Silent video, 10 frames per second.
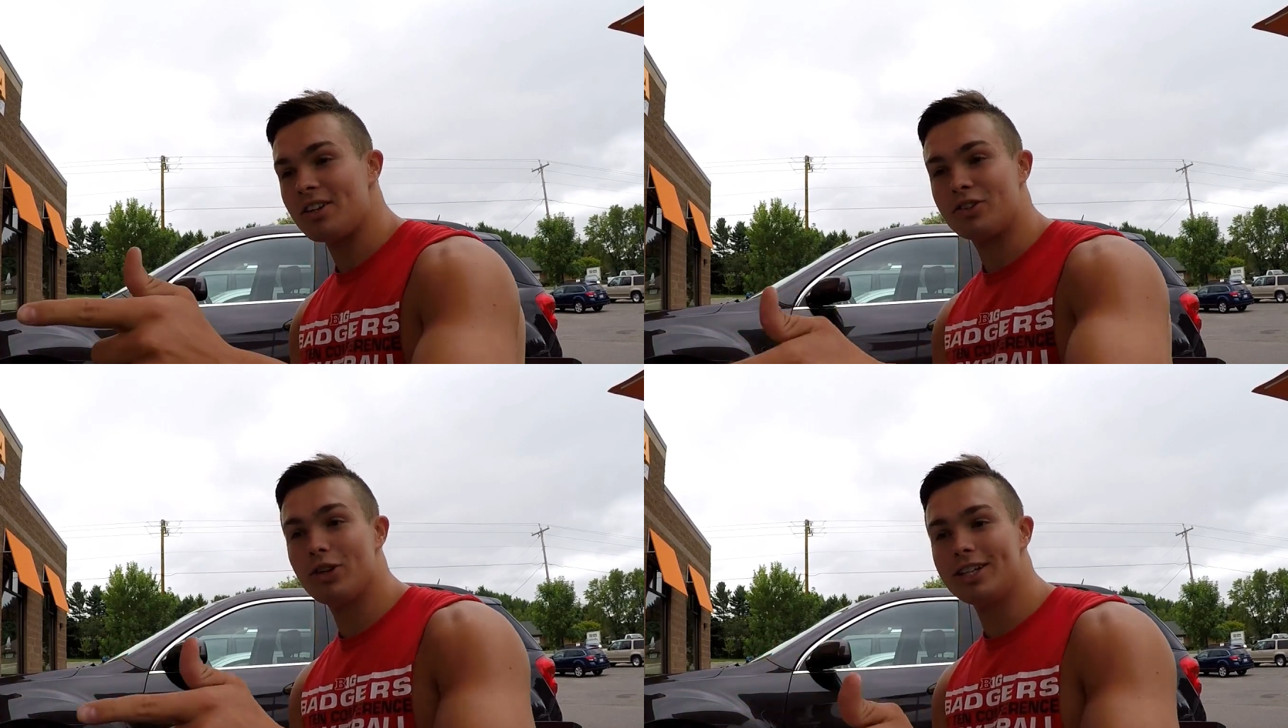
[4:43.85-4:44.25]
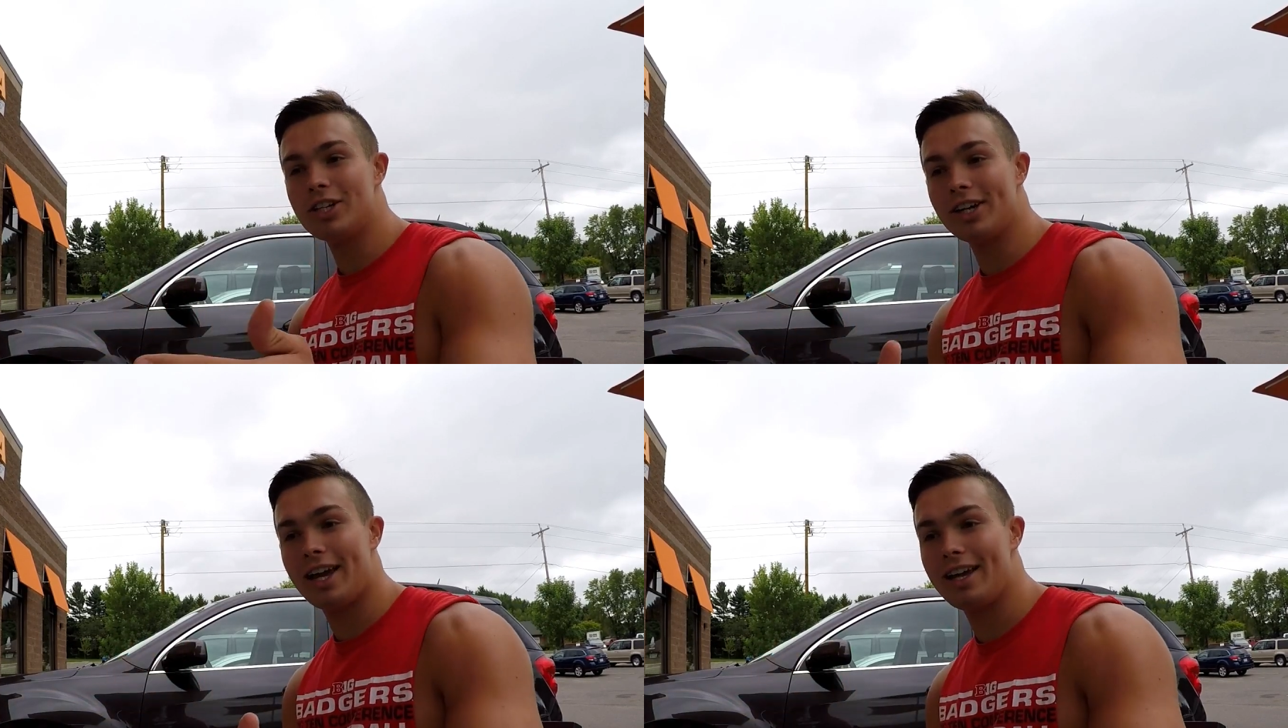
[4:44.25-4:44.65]
So they
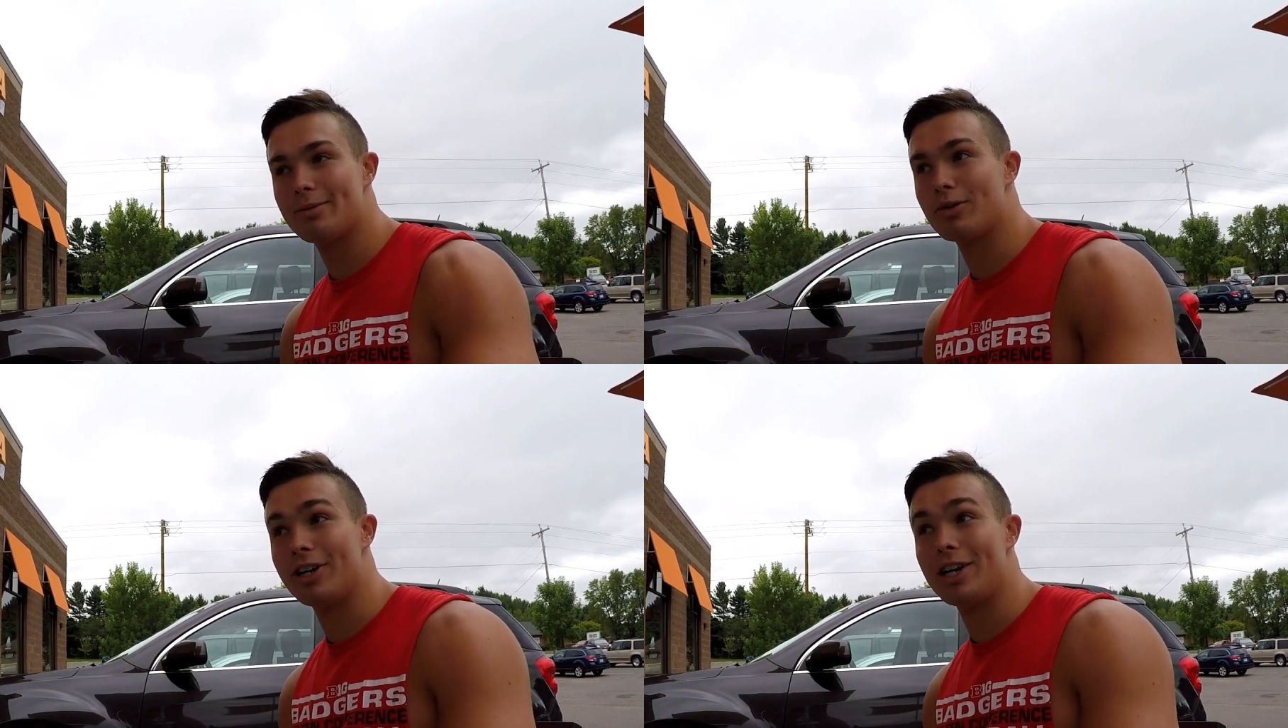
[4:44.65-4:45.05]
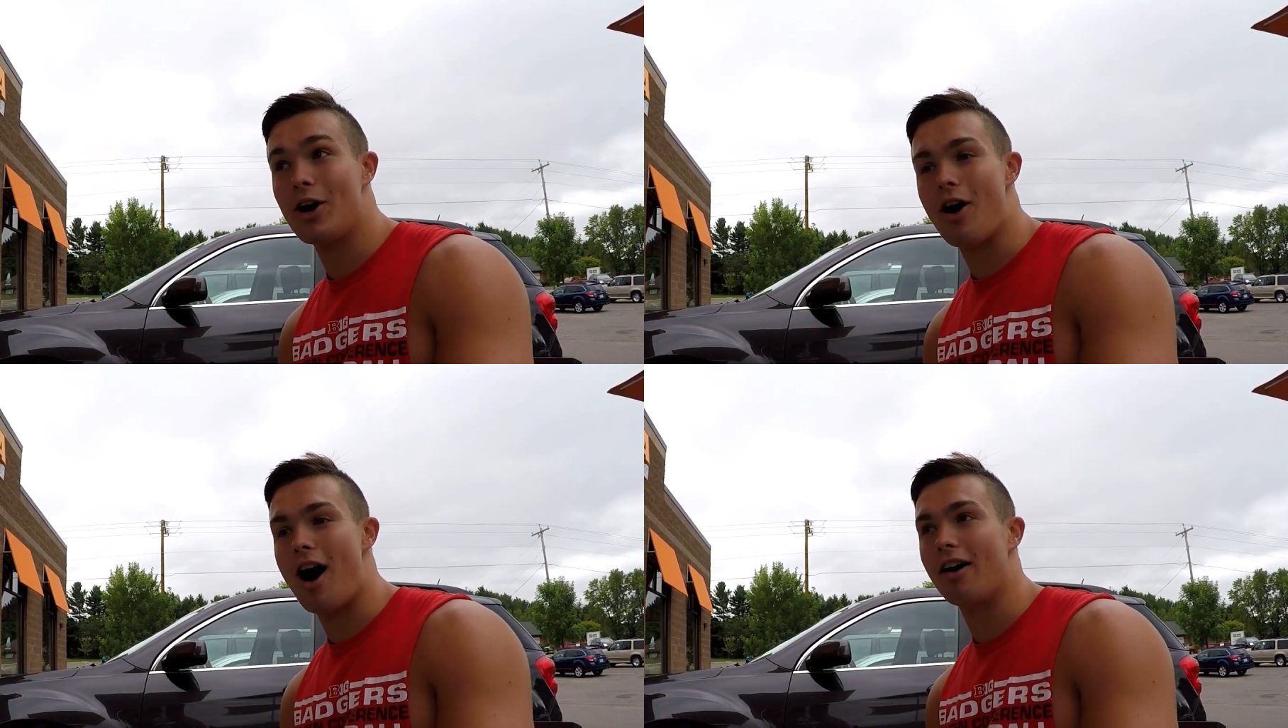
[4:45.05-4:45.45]
took his
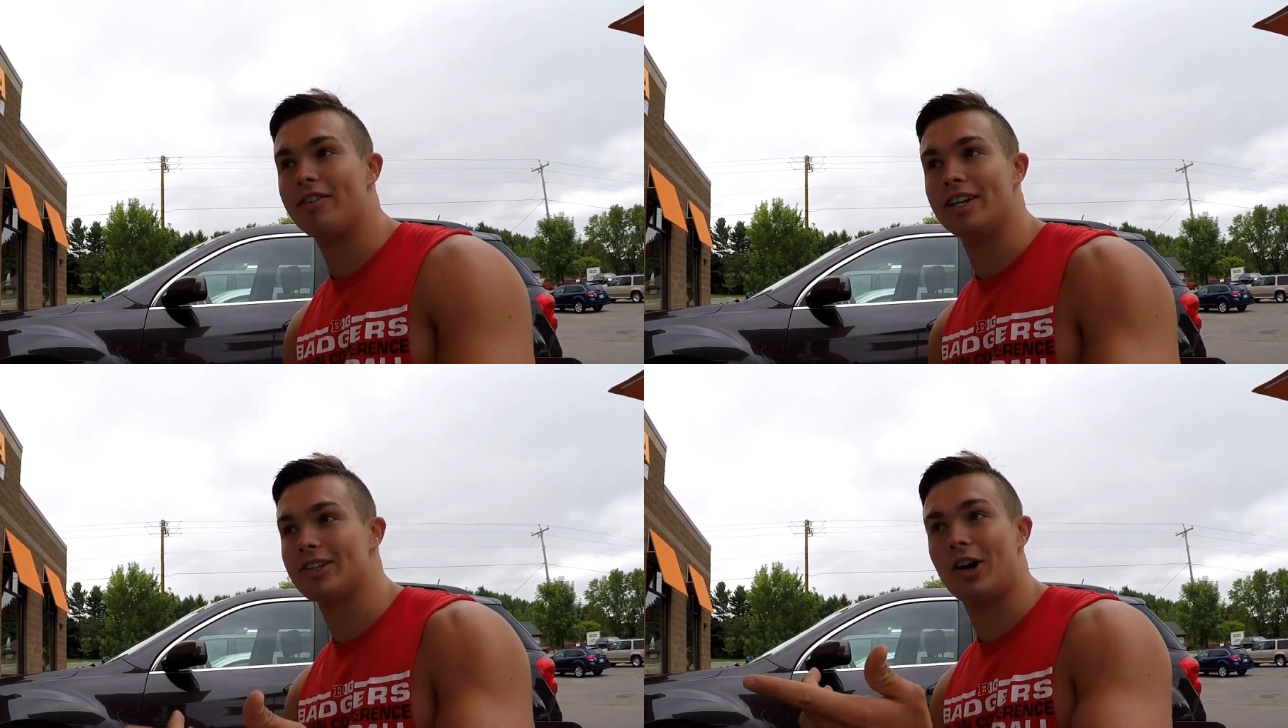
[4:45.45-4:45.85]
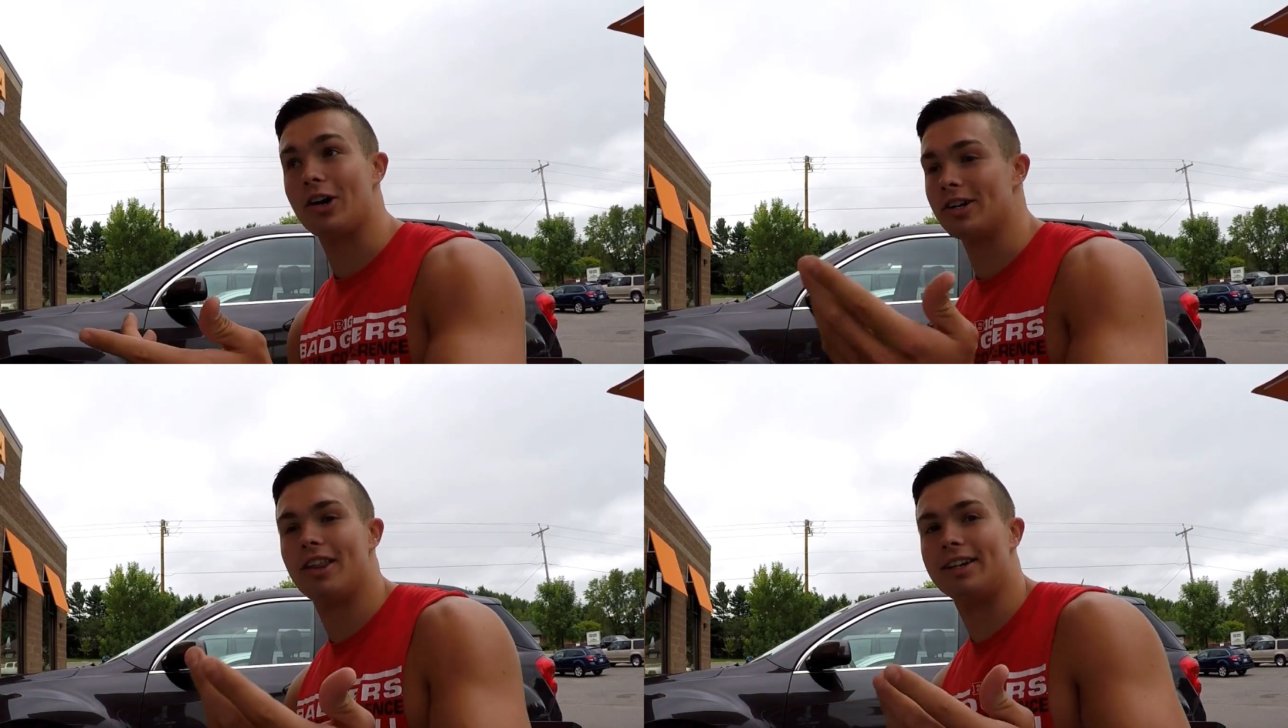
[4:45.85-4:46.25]
burrito off his
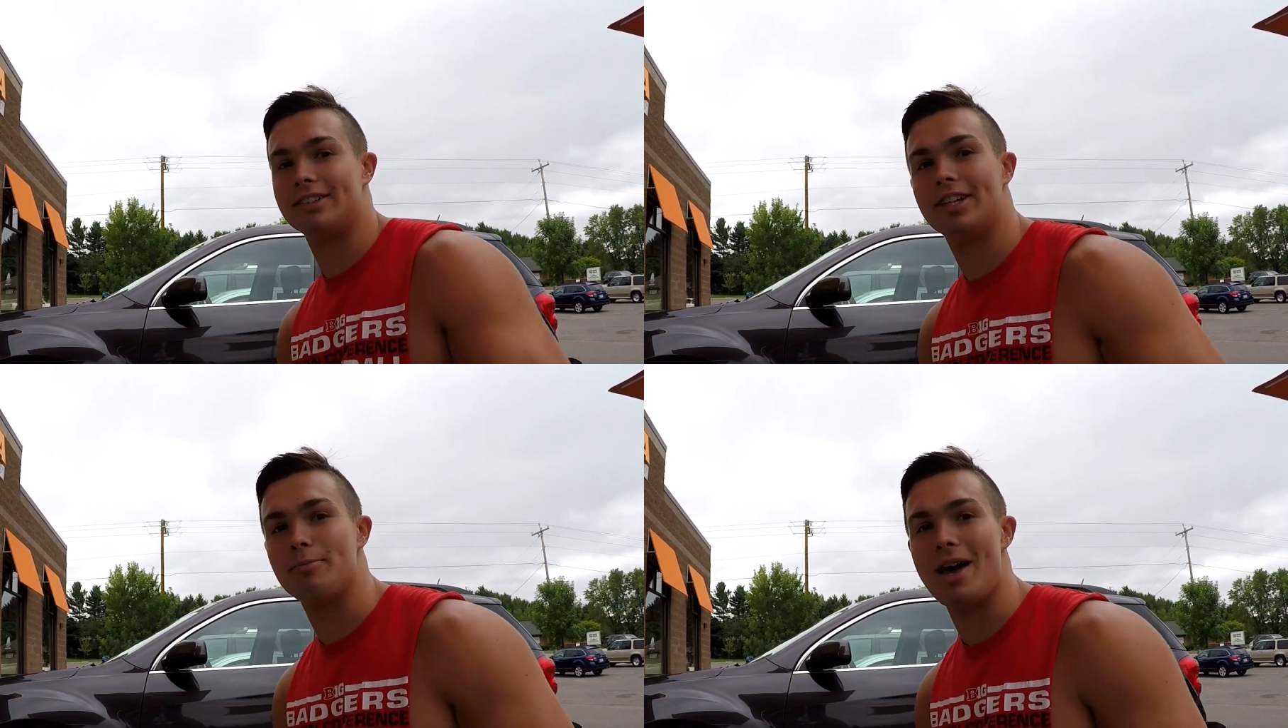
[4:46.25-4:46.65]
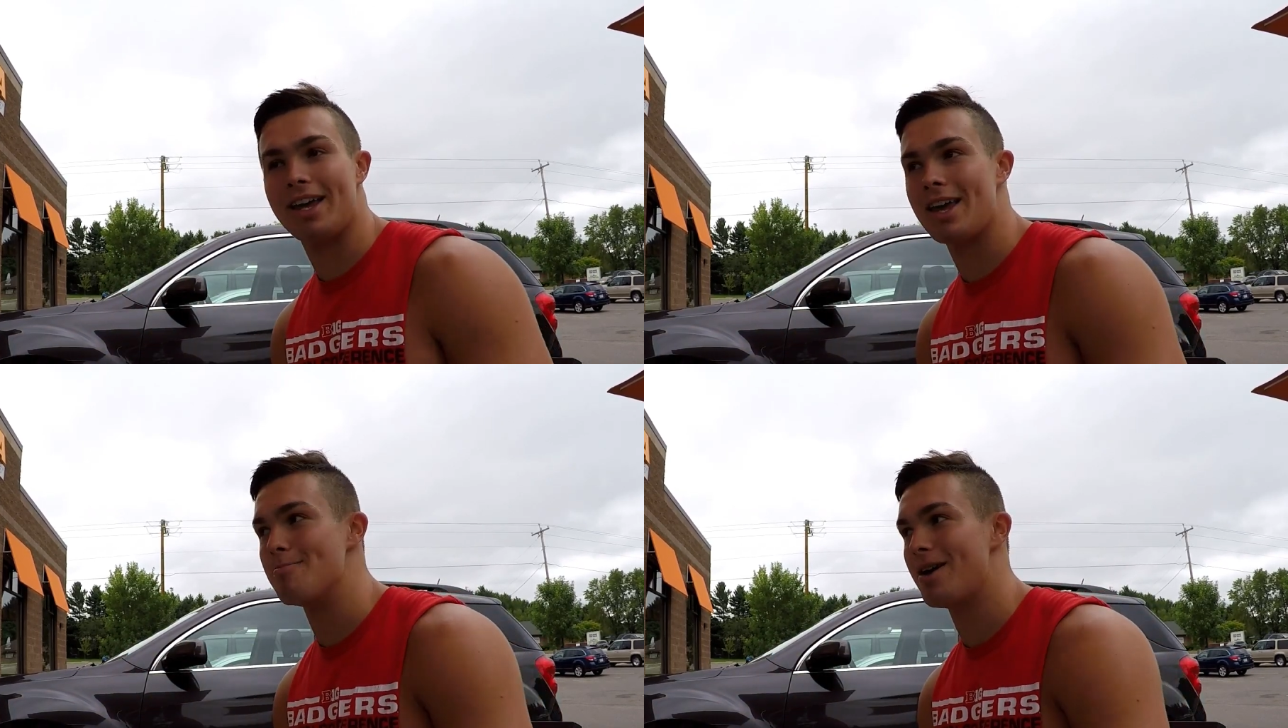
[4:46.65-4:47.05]
card, or like didn't make
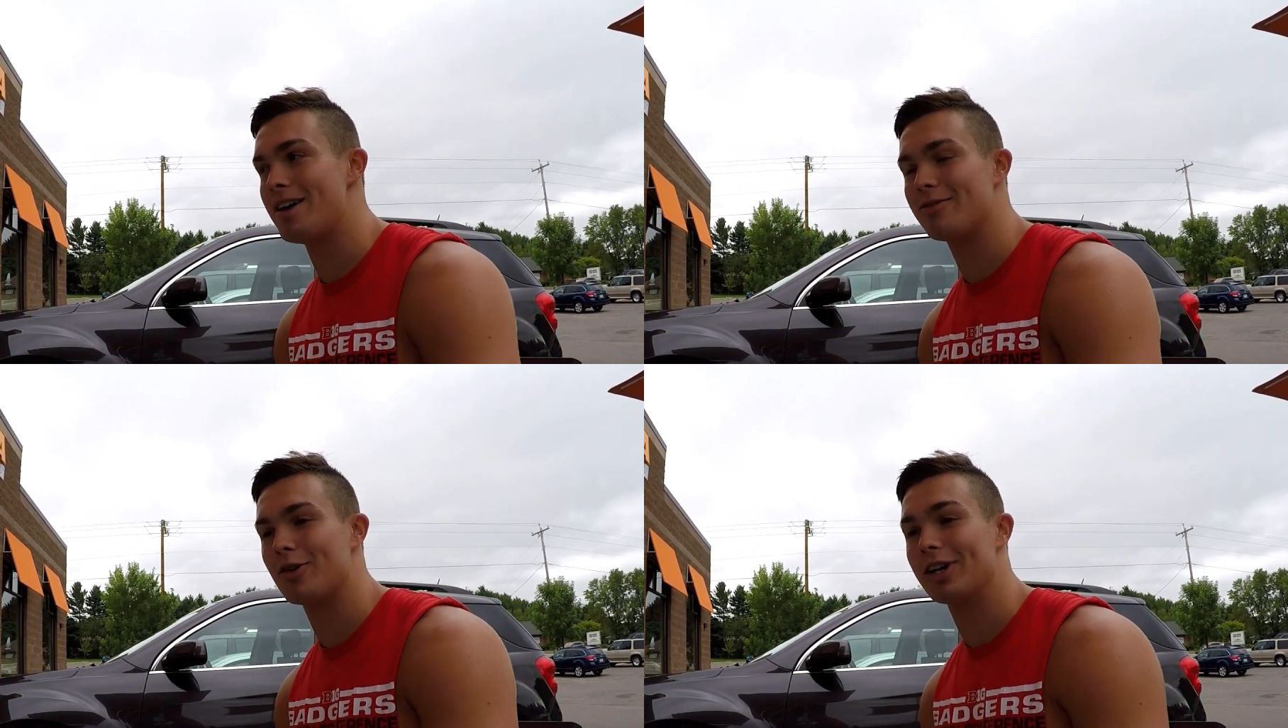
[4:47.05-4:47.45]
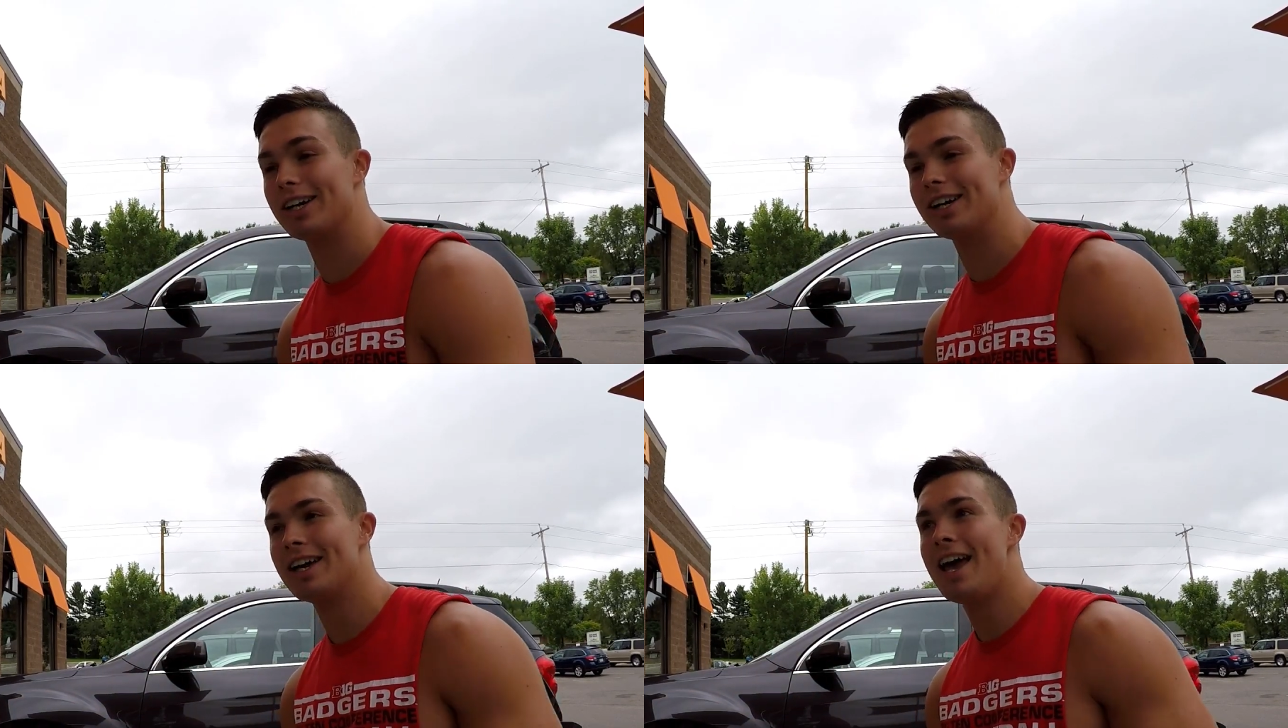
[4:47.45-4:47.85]
him pay for it,